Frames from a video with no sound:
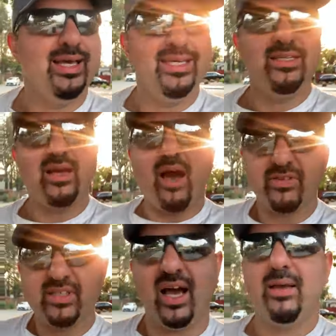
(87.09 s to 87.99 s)
he
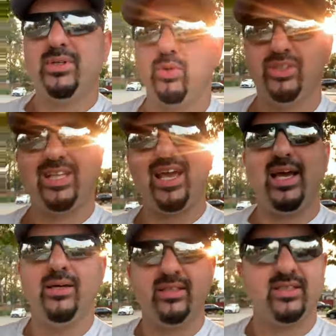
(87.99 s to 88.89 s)
oftentimes will
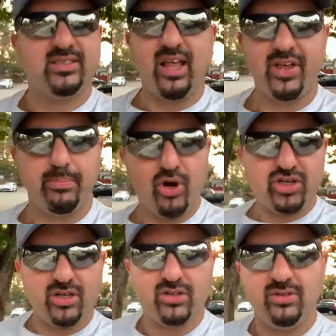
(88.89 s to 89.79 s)
say, this is nothing
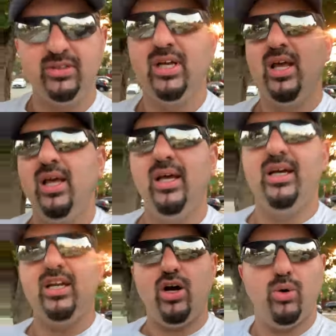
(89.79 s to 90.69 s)
personal,
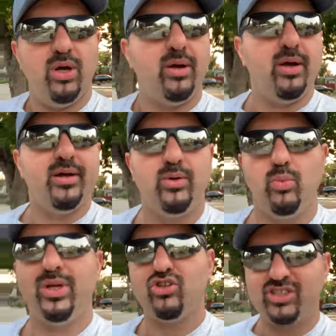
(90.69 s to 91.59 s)
you know,
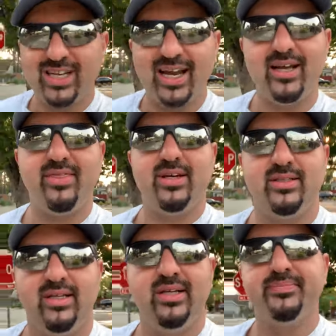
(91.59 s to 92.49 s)
we understand that
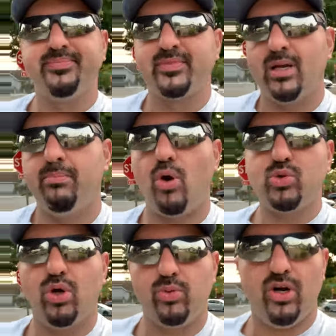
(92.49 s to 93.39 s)

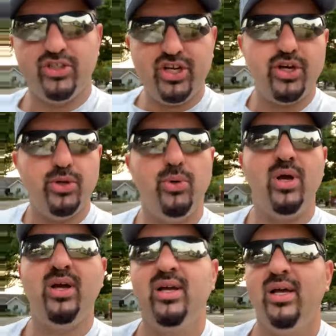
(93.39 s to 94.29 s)
post-World War II,
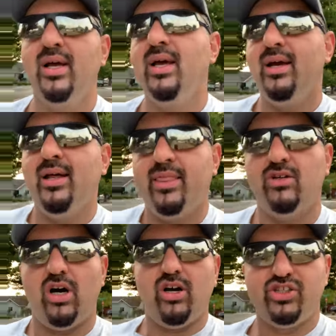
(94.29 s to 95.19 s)

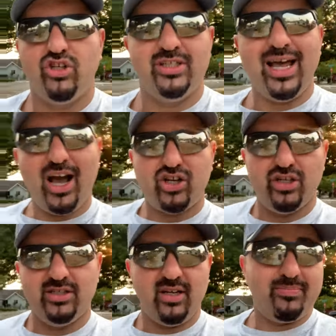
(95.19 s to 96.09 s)
there are certain
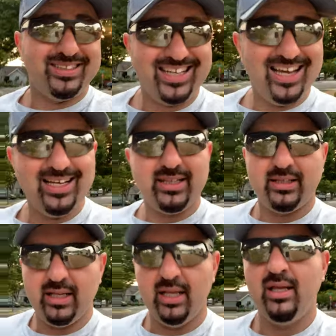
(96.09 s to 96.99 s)
actions that have been
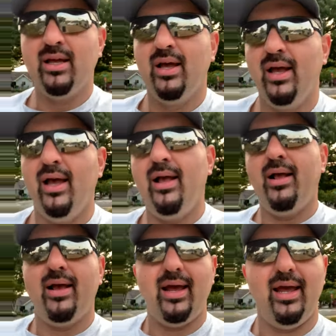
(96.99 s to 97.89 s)
taken,
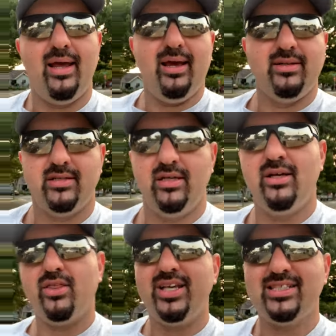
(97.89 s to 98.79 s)
and
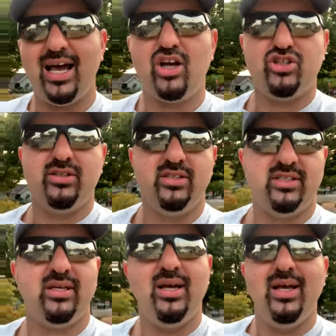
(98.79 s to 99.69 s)
these
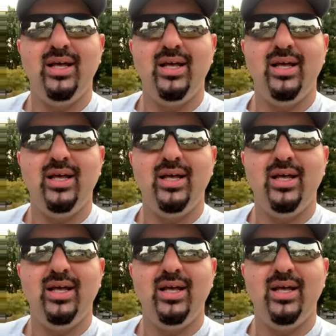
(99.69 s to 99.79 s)
actions